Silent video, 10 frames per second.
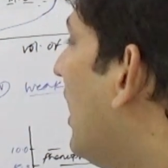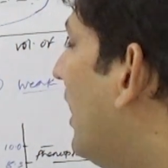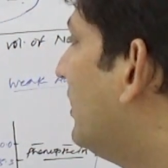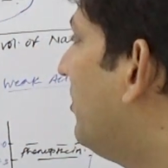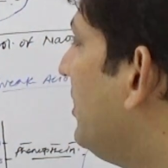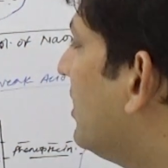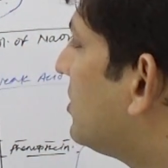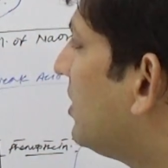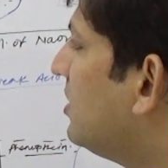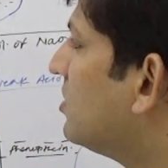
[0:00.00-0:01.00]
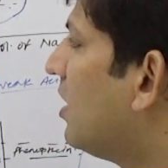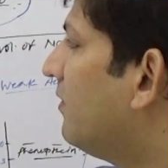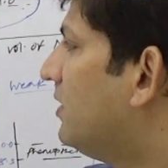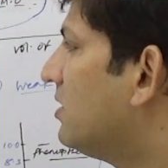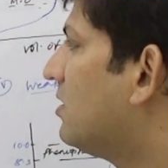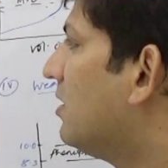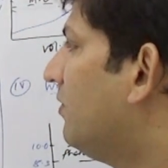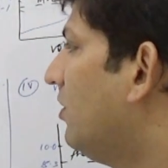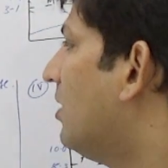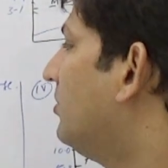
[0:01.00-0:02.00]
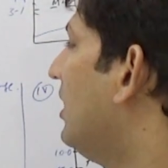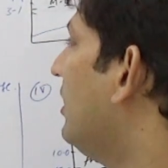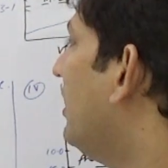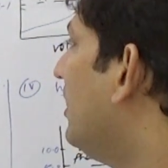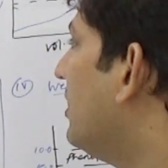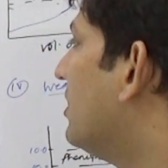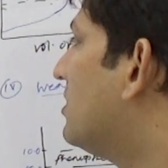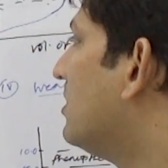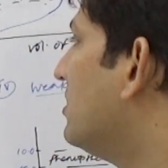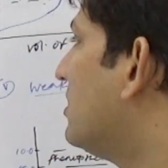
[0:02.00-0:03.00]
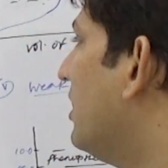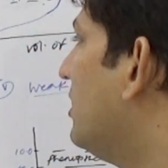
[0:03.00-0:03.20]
and the pH range of this phenolphthalein indicator is